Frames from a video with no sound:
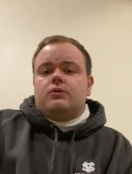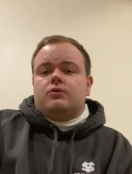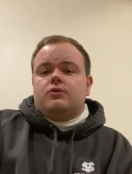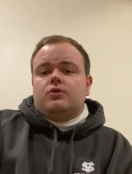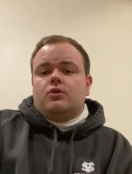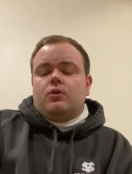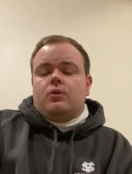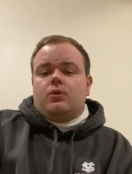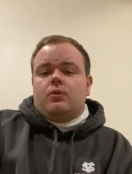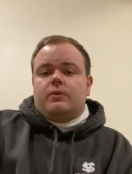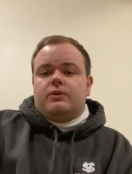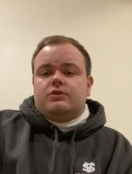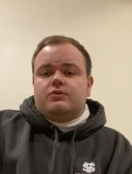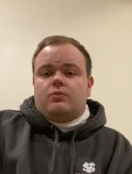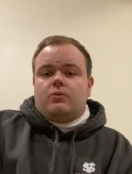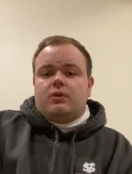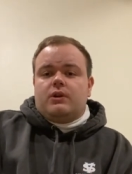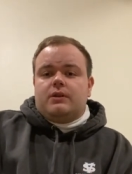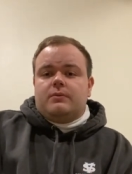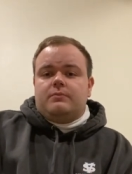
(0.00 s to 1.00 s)
You always
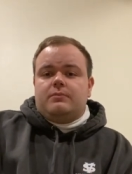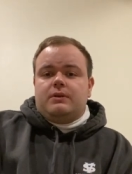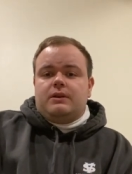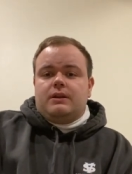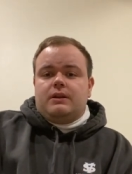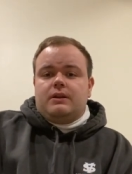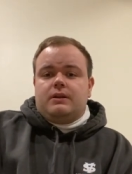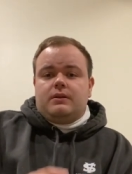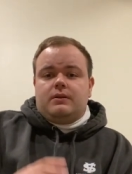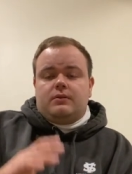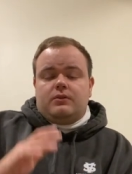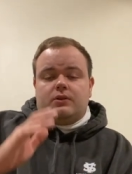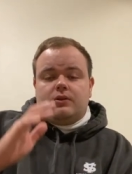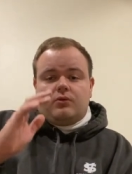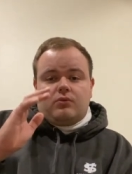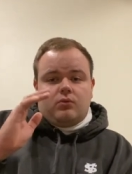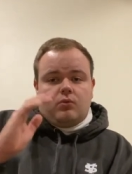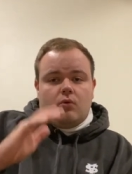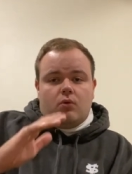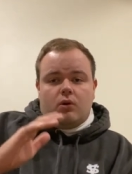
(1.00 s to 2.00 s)
want to be,
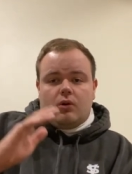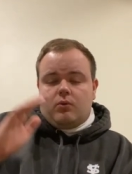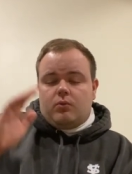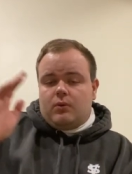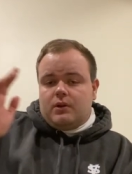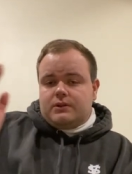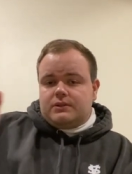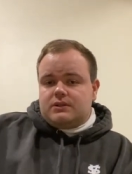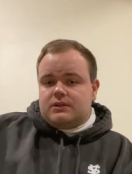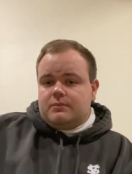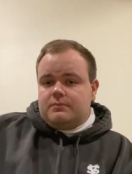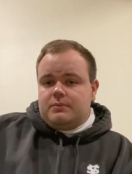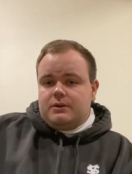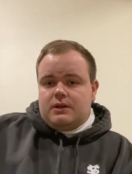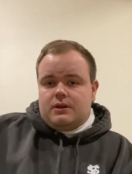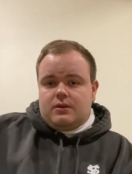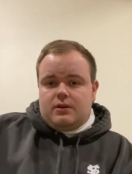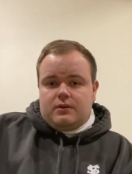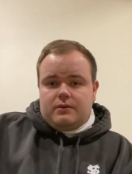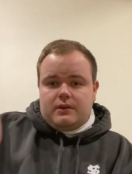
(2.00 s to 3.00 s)
your lure wants to
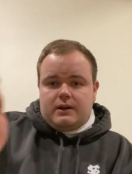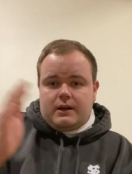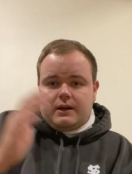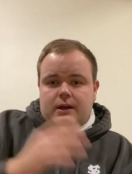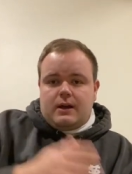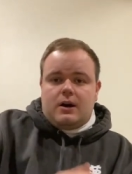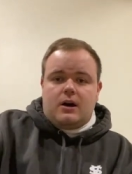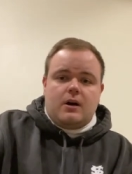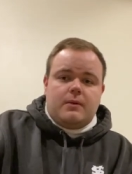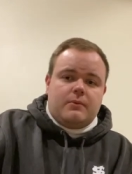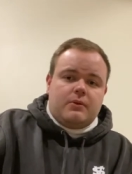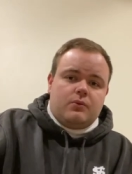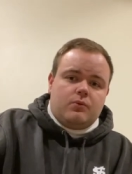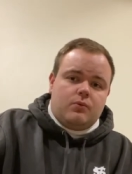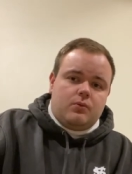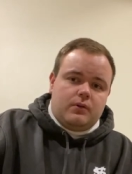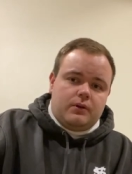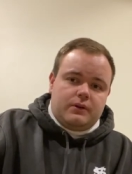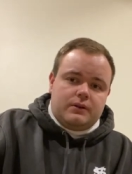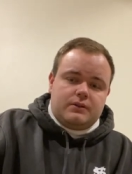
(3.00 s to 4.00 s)
be on that calmer
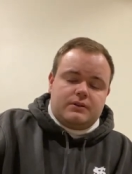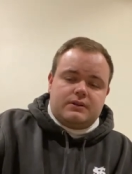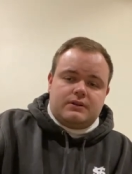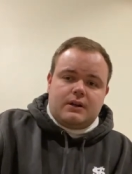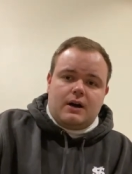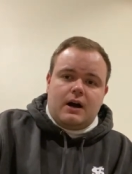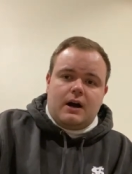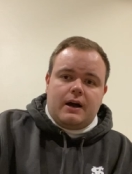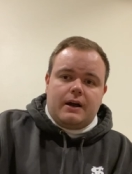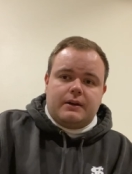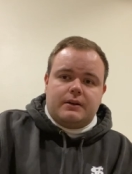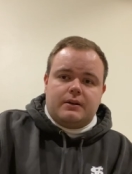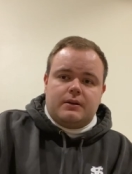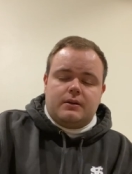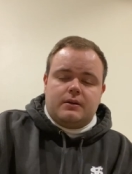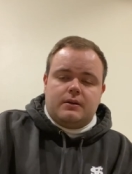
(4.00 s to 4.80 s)
water side